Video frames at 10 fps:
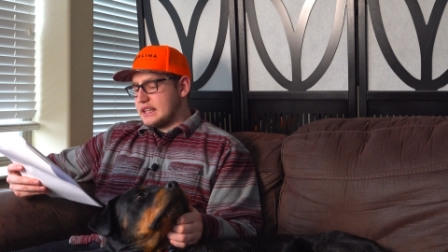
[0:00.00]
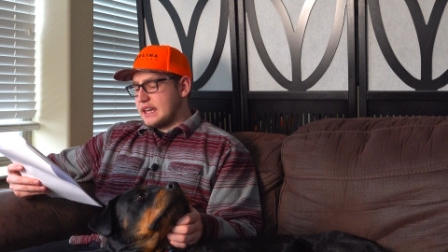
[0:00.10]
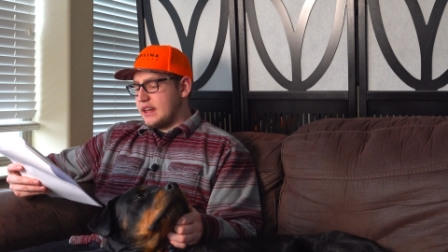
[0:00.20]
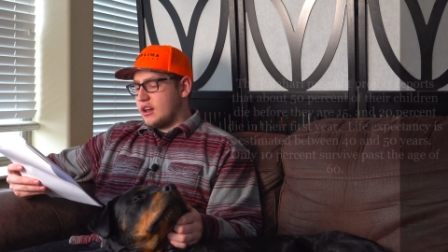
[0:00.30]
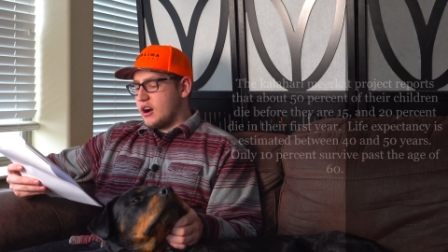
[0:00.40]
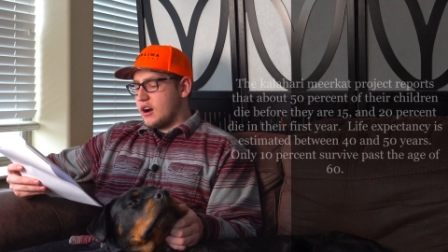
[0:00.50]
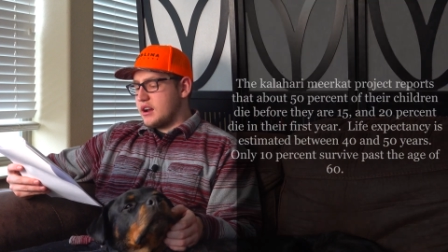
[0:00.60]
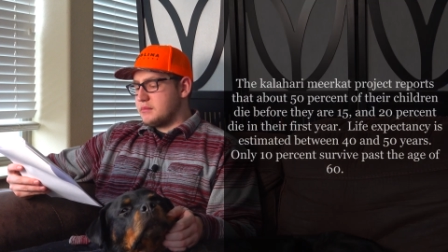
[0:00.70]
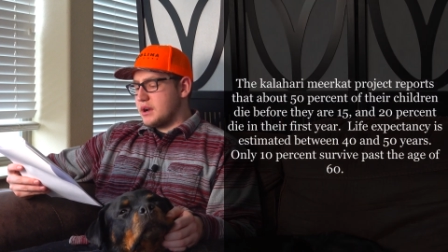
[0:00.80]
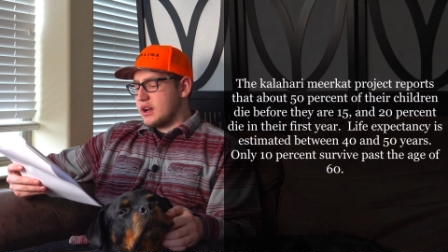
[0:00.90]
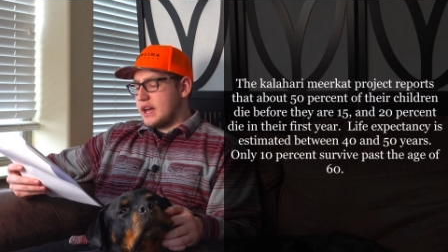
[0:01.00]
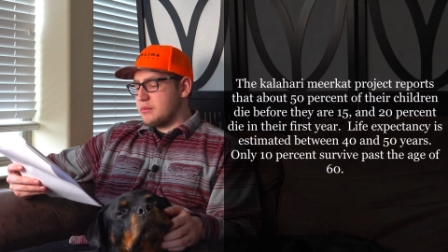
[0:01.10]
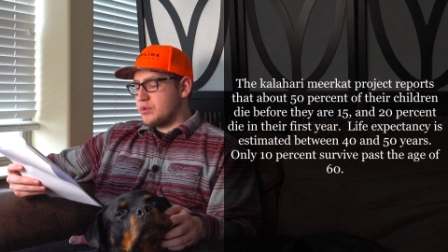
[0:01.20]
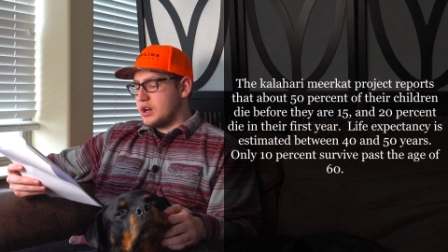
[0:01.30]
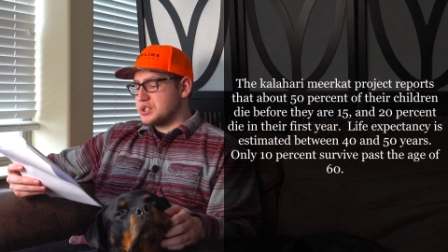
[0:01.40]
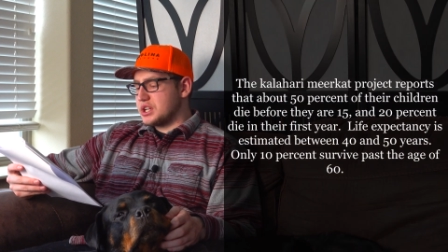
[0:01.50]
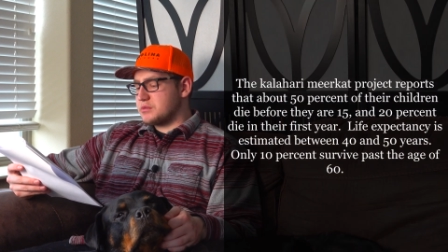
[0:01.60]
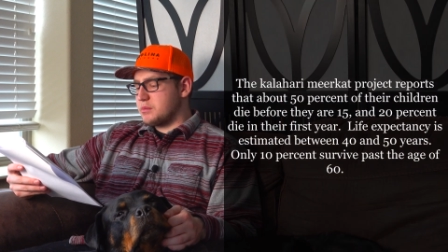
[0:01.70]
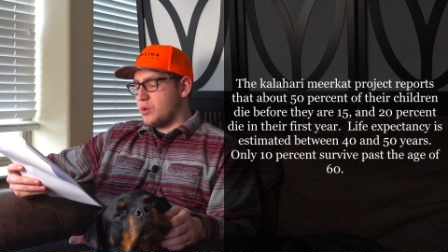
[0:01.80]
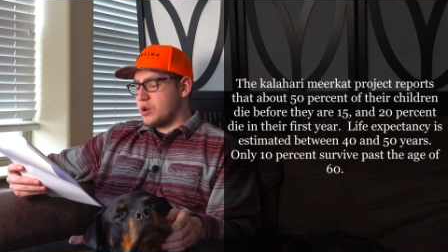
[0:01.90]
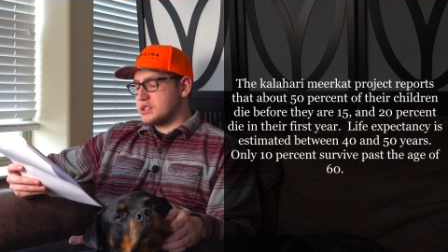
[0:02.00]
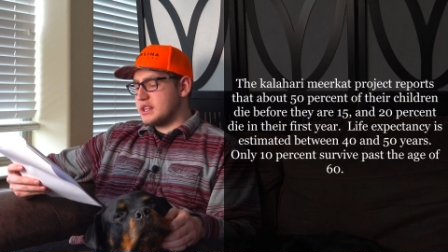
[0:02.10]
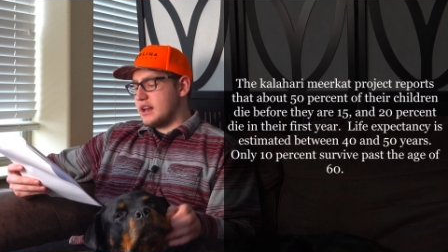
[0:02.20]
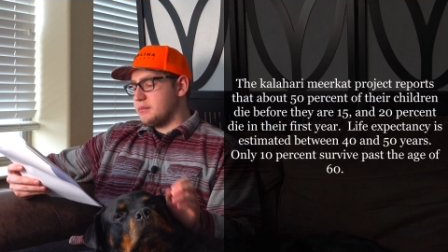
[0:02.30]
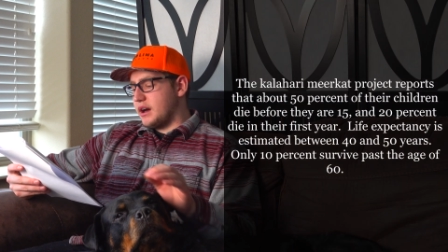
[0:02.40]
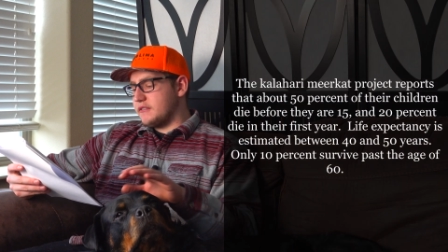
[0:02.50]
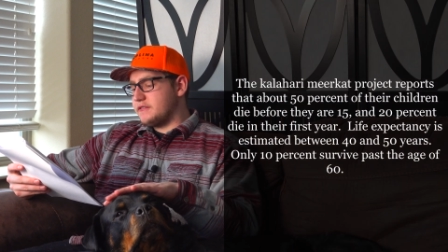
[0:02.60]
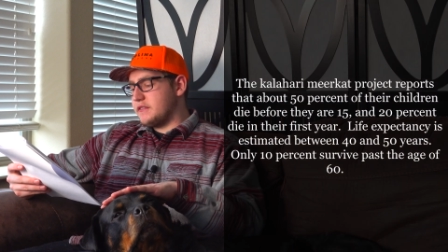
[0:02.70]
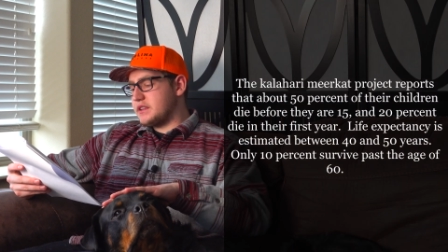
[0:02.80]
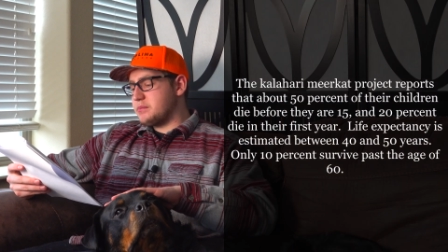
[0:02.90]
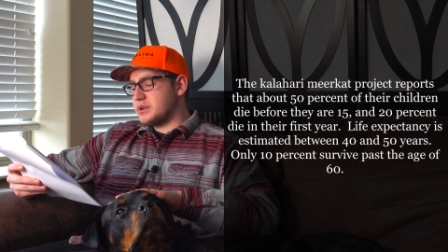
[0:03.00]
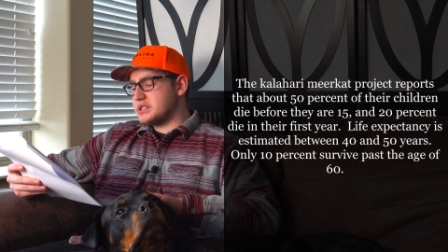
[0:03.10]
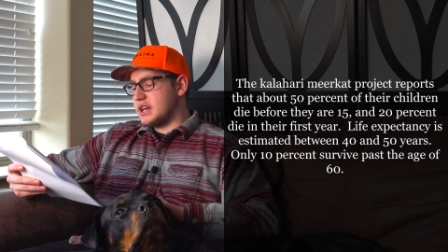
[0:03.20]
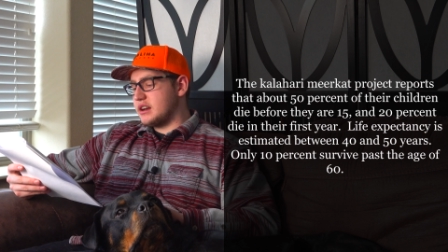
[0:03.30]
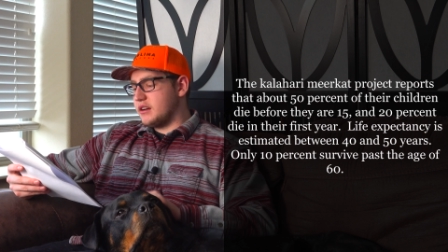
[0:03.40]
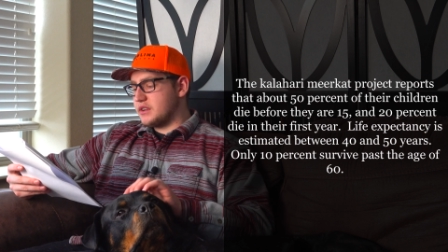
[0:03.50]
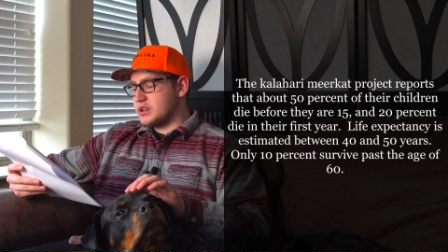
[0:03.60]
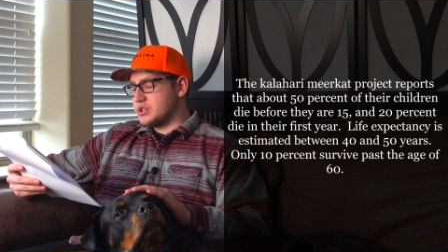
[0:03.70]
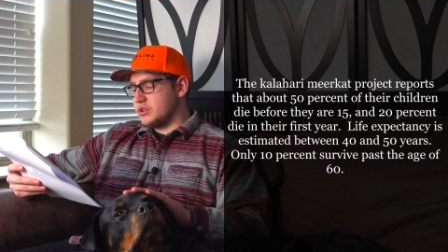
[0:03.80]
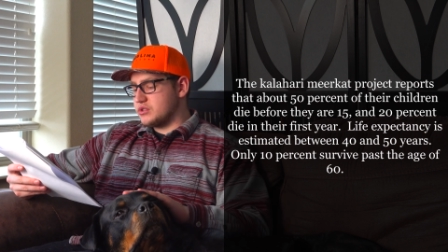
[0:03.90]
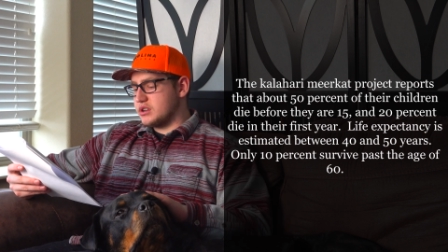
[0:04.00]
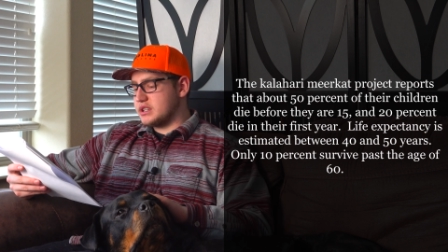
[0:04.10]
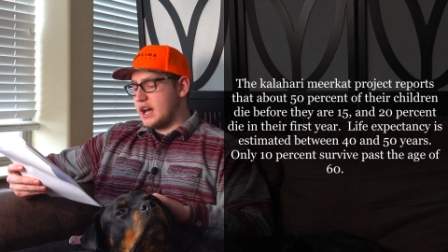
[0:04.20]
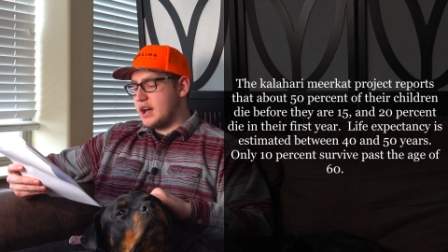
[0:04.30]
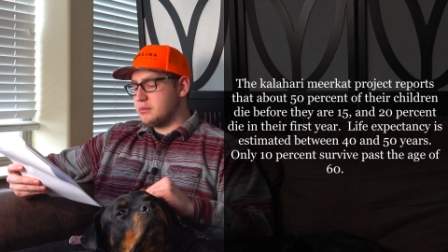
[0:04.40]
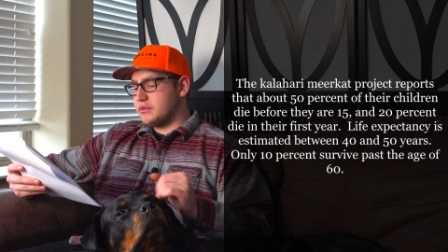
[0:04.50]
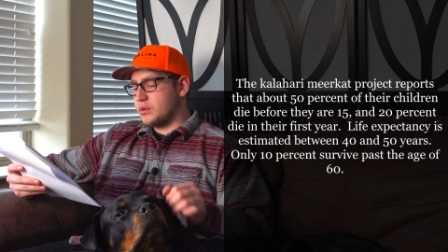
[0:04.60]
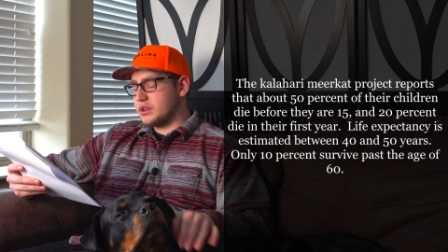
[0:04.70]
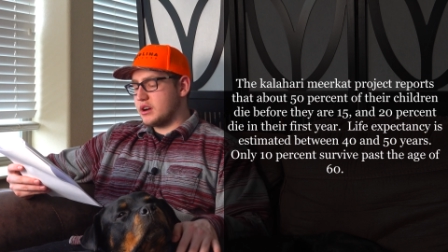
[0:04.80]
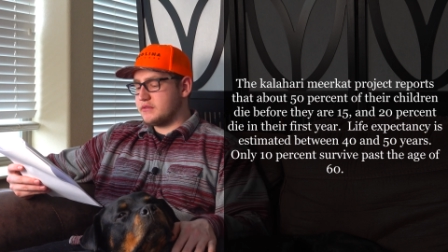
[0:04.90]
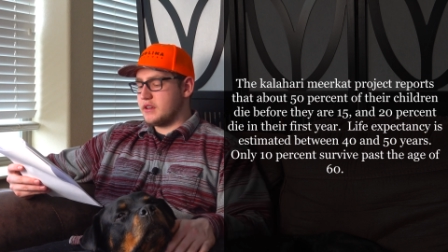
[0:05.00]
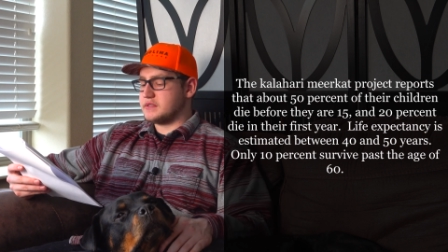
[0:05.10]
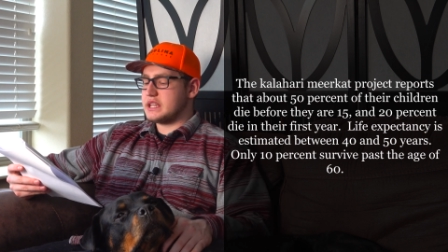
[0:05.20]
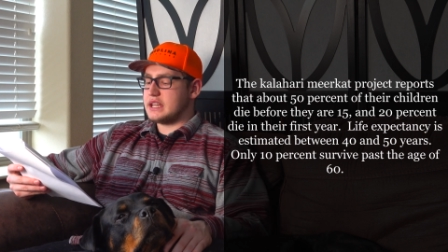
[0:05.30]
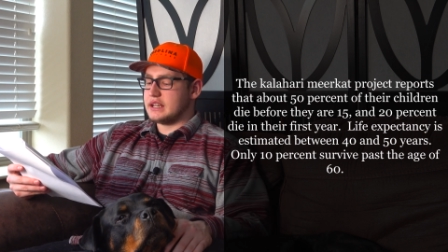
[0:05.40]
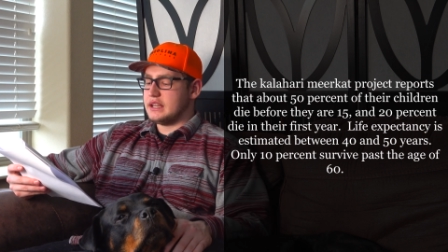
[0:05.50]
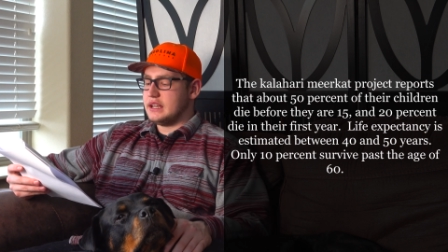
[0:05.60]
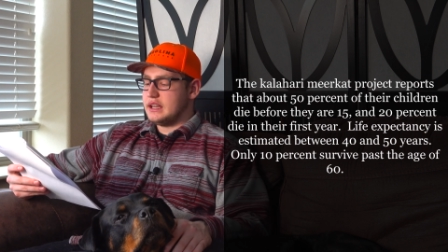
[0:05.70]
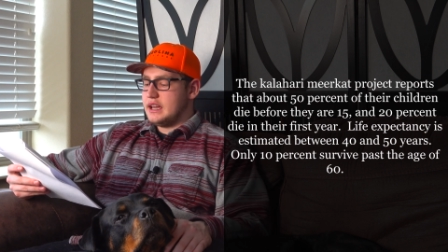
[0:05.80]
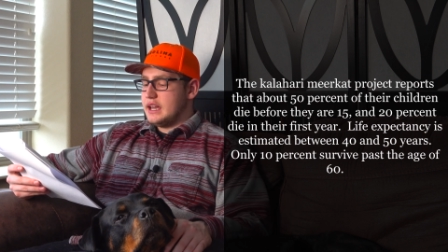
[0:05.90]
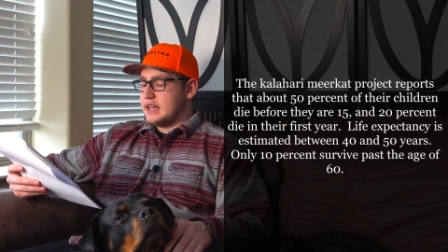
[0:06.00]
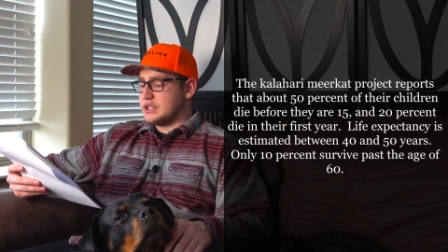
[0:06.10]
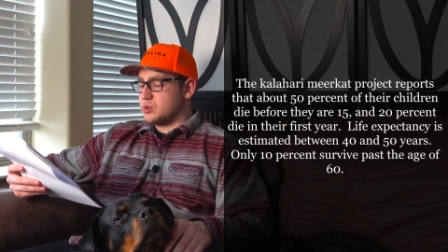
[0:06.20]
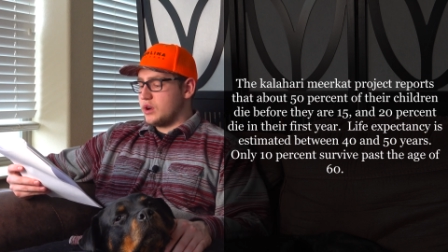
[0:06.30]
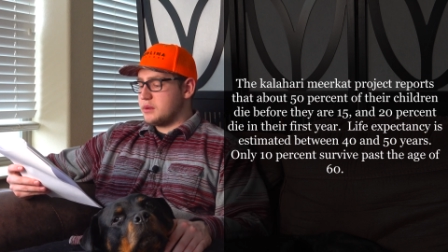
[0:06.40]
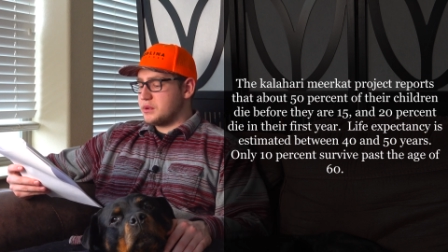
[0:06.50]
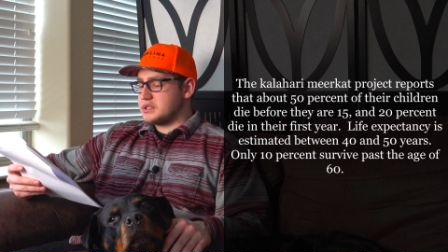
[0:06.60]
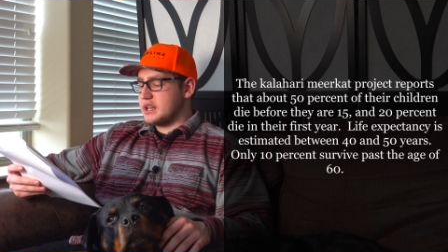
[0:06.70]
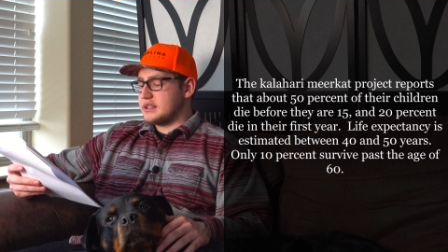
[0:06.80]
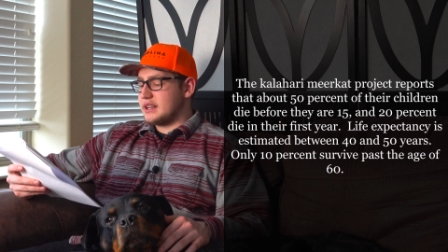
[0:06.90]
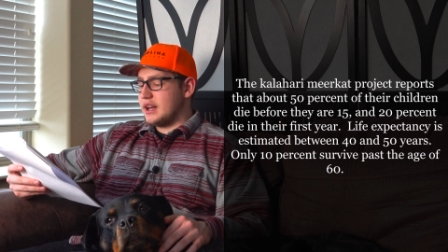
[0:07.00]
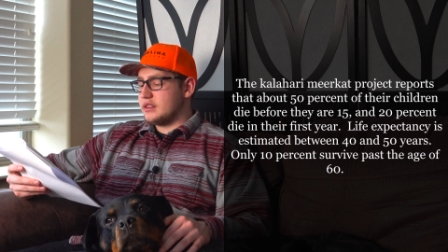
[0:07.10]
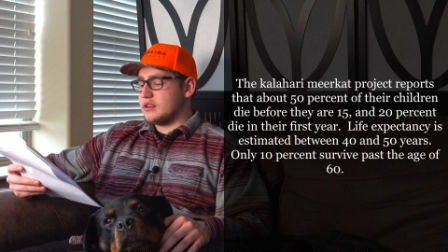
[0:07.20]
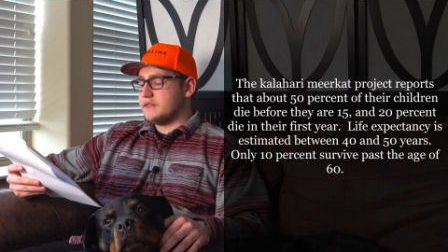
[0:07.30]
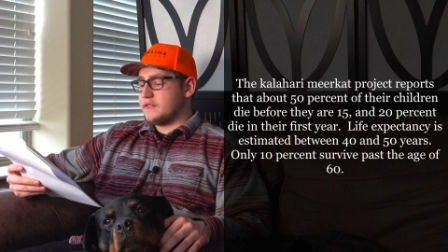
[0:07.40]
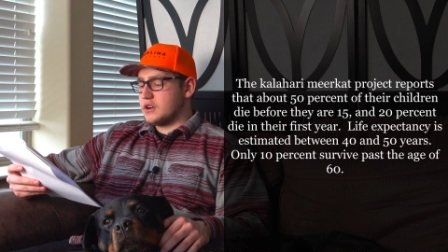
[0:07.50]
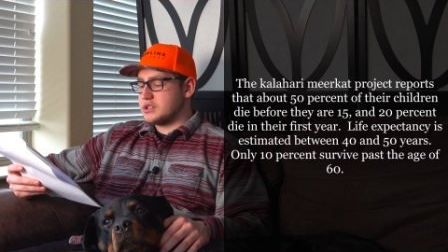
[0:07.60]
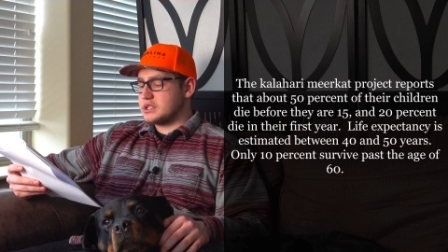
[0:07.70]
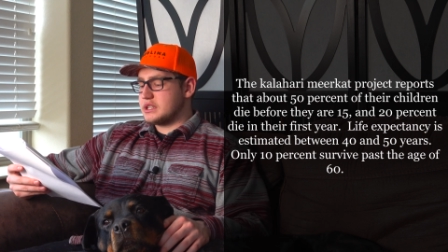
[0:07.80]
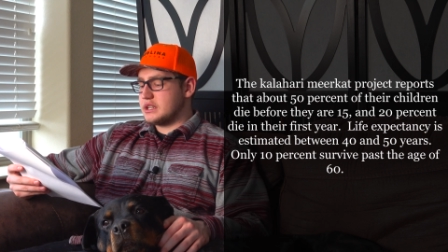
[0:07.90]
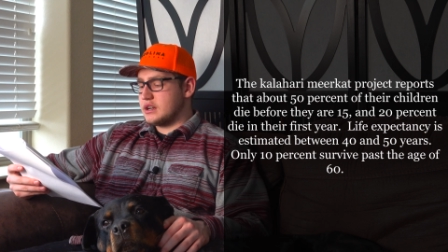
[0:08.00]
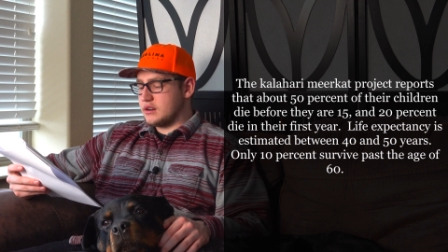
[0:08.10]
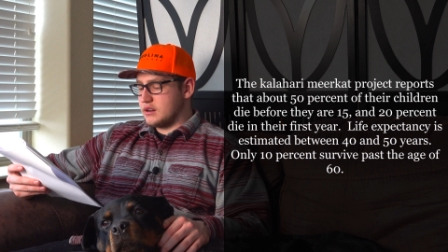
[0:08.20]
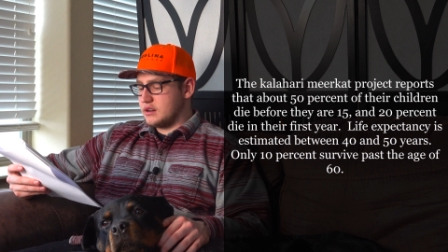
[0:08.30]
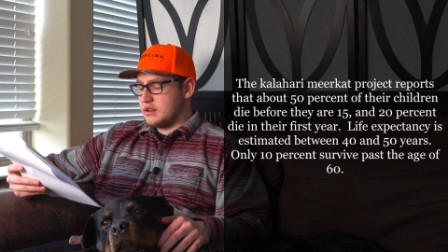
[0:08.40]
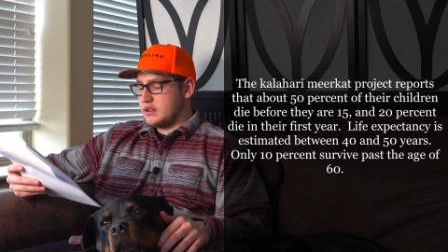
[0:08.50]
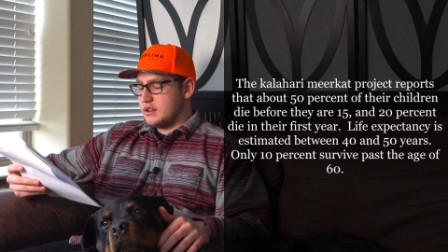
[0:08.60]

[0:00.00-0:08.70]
"The Kalahari Meerkat Project reports that about 50% of their children die before they are 15, and 20% die in their first year.